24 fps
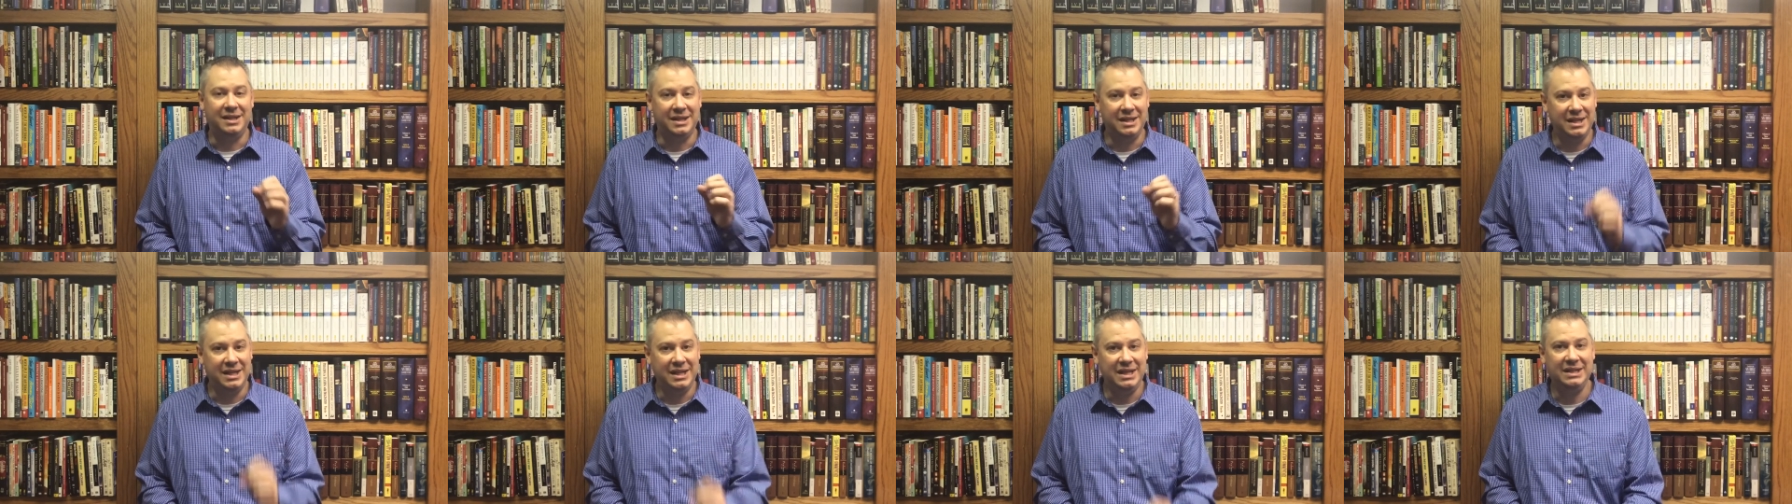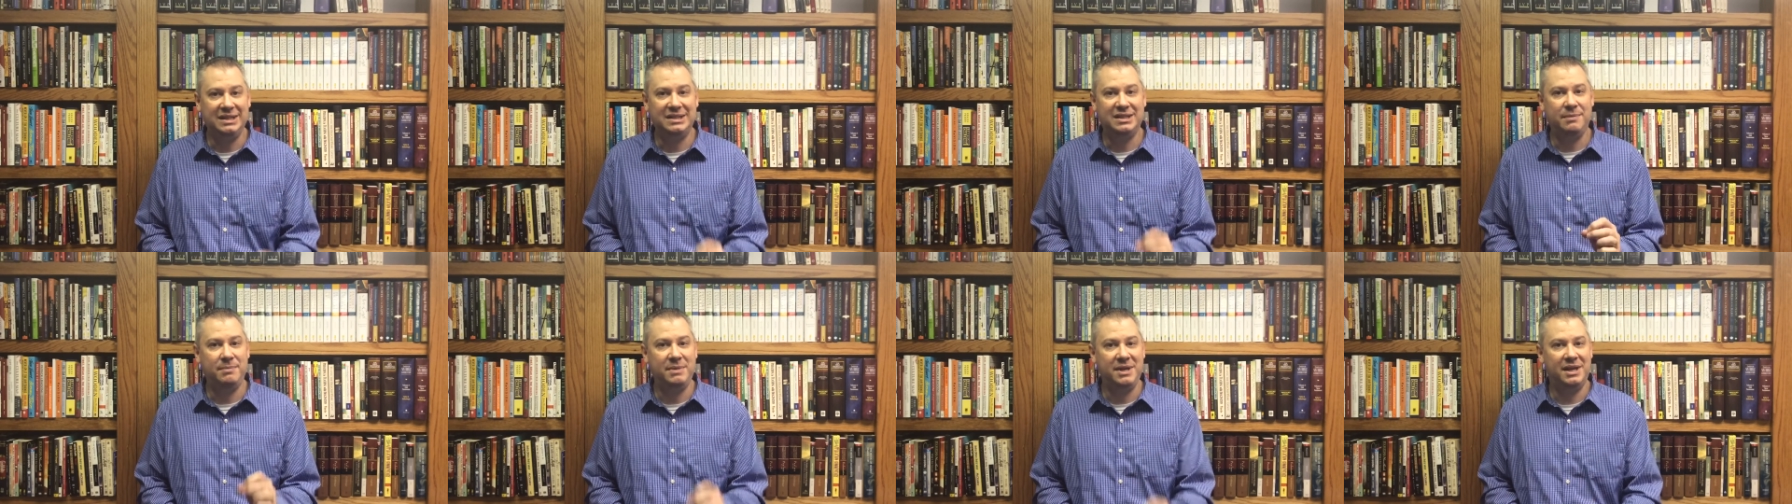
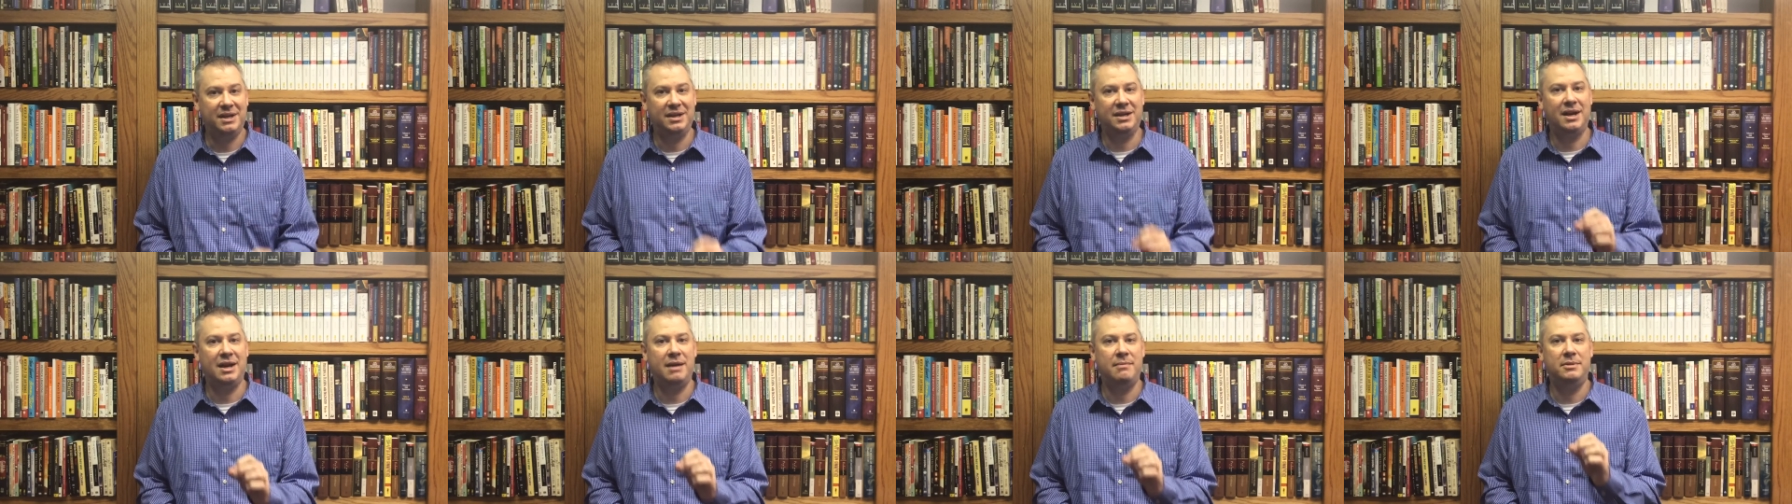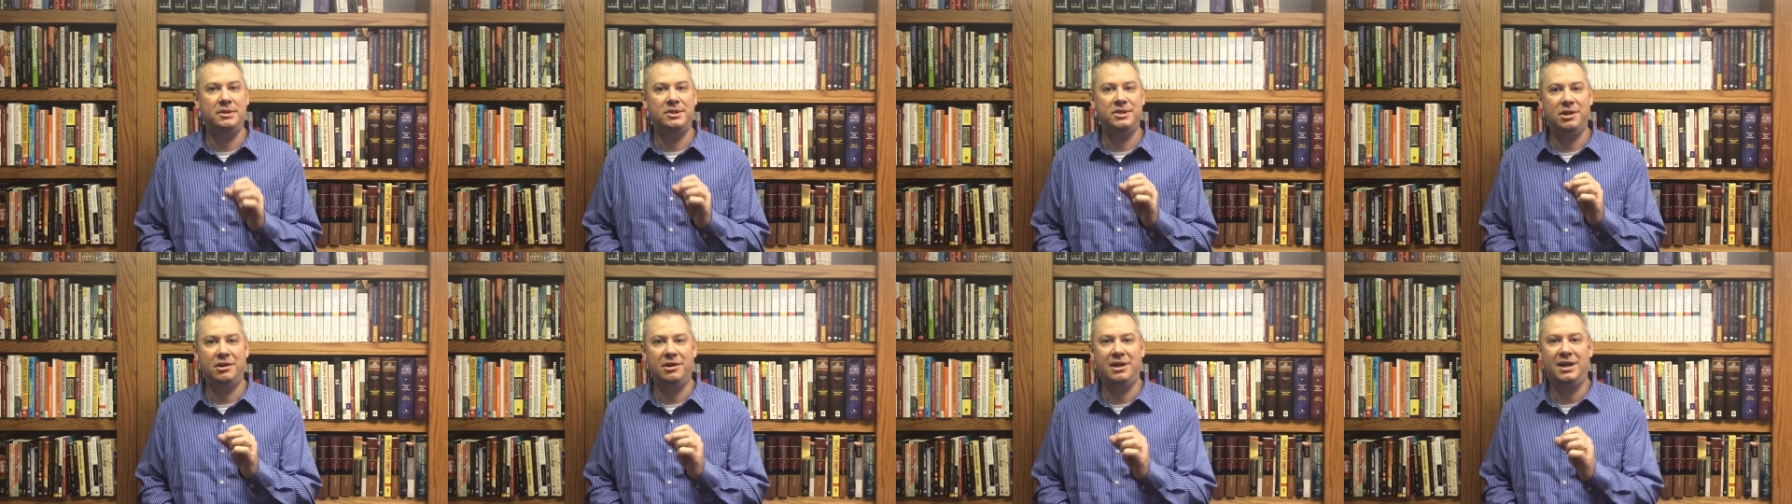needs to be a
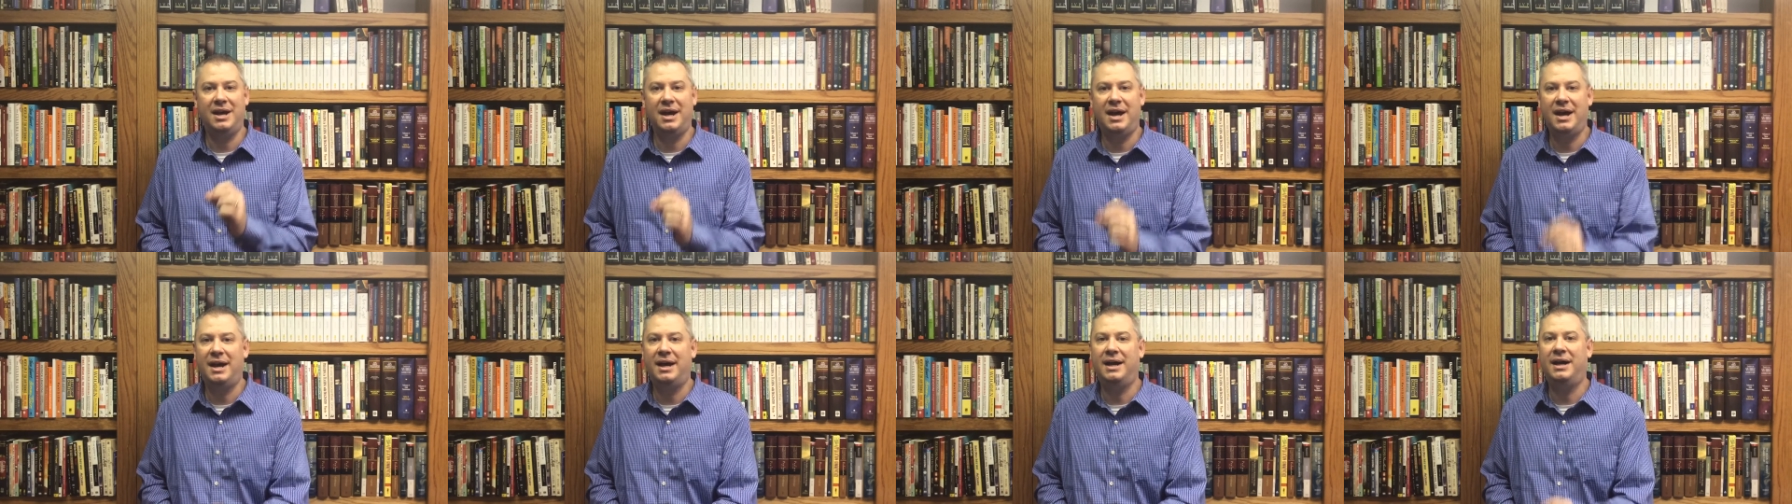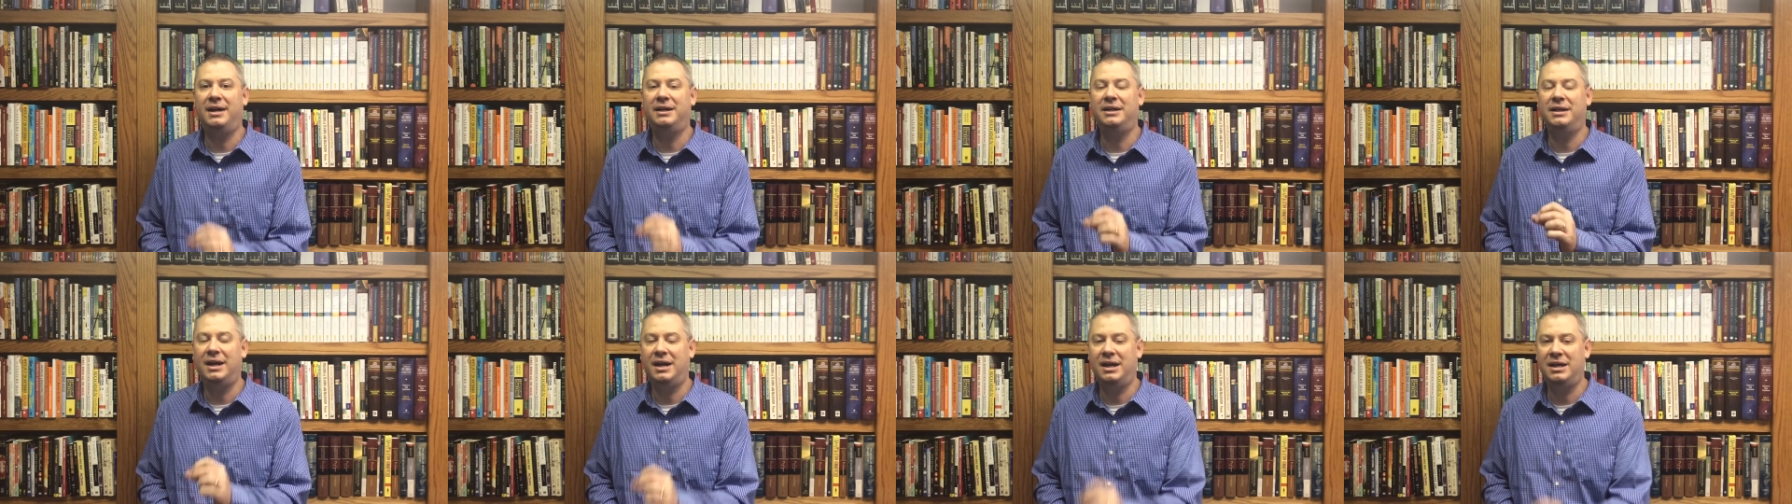commentary
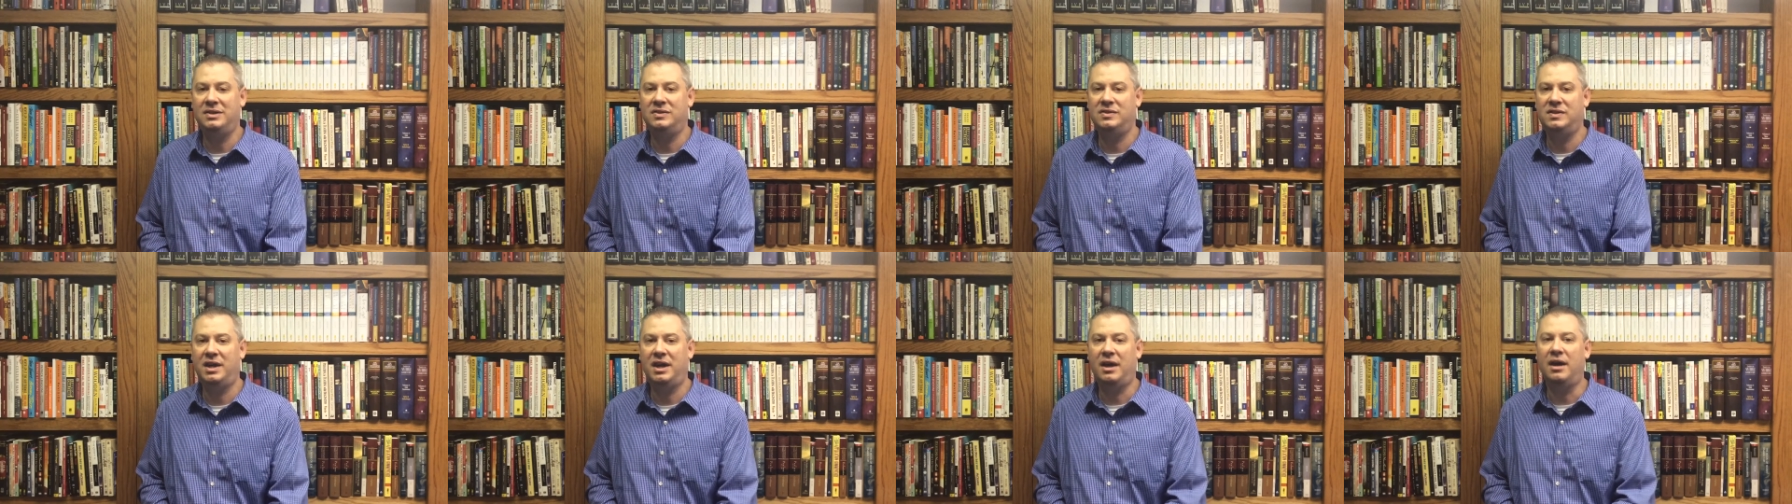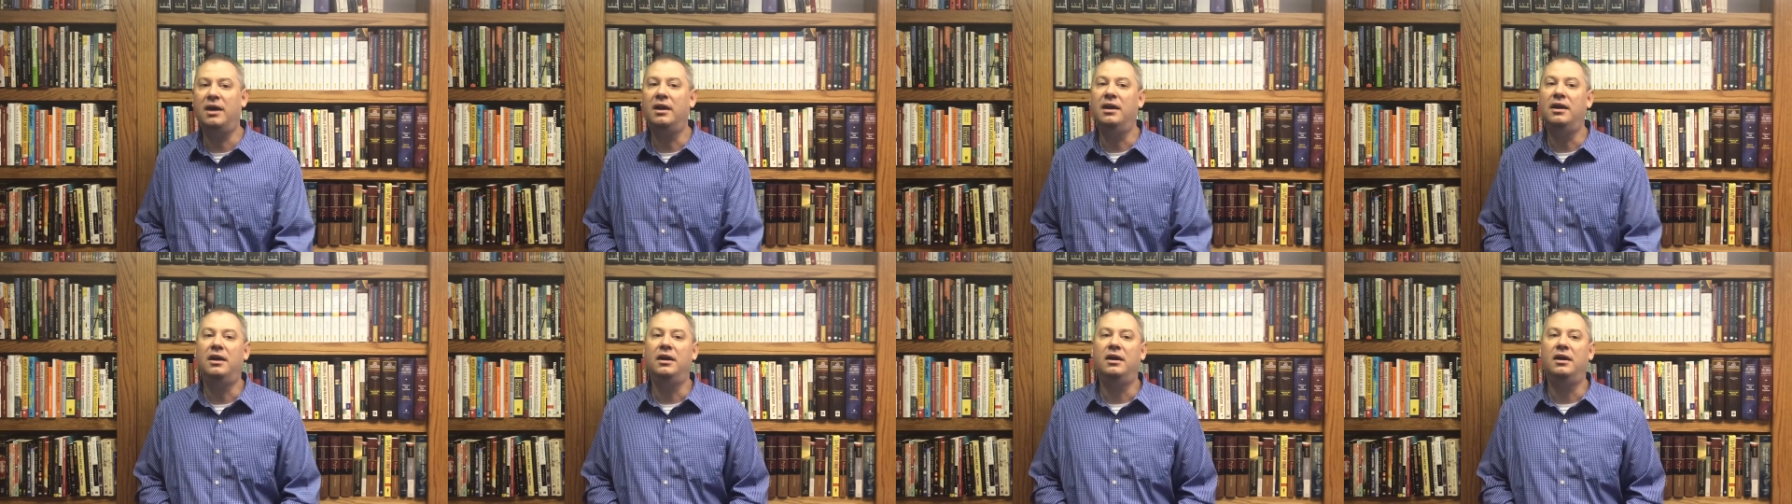on Isaiah.